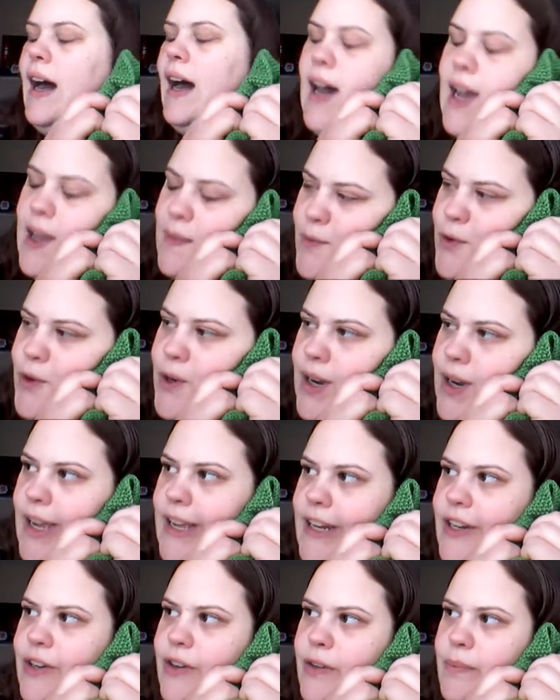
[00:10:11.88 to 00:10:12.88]
I'm
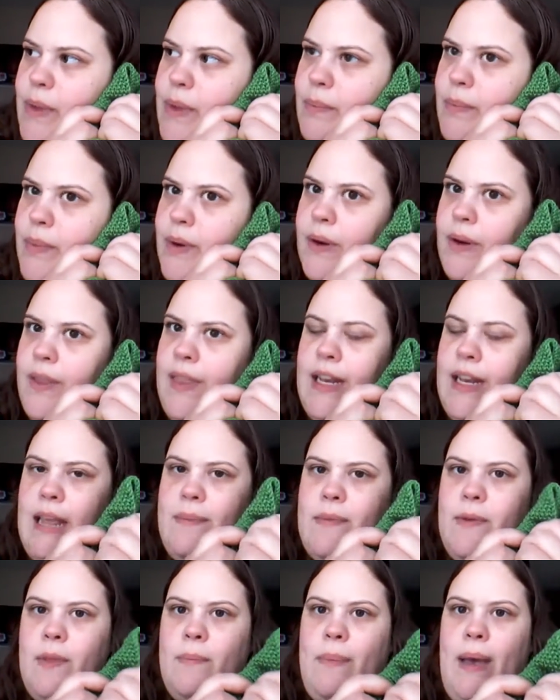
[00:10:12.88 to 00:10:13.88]
trying to remember the
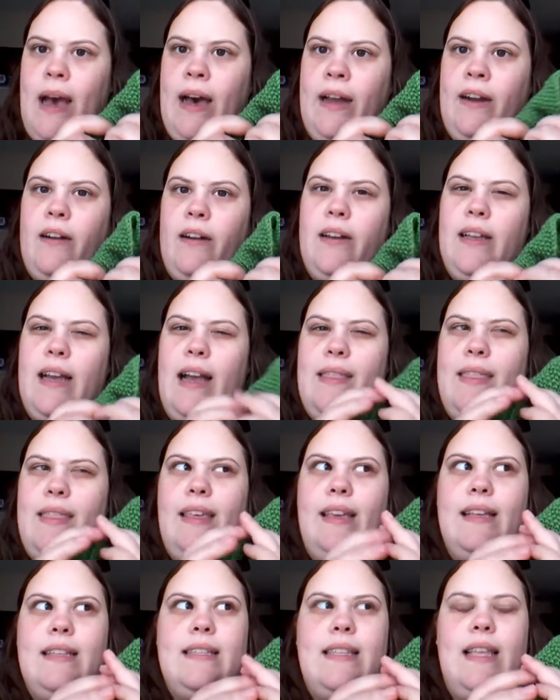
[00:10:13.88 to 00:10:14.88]
name of the pattern. I
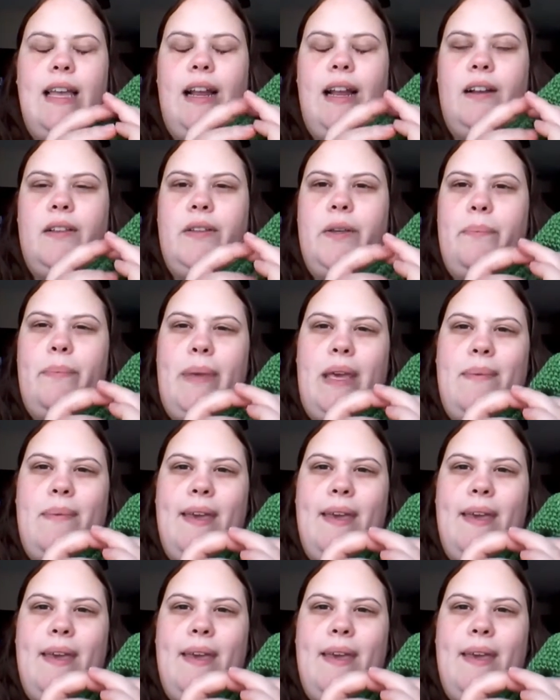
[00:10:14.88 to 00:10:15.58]
think it's the Heirloom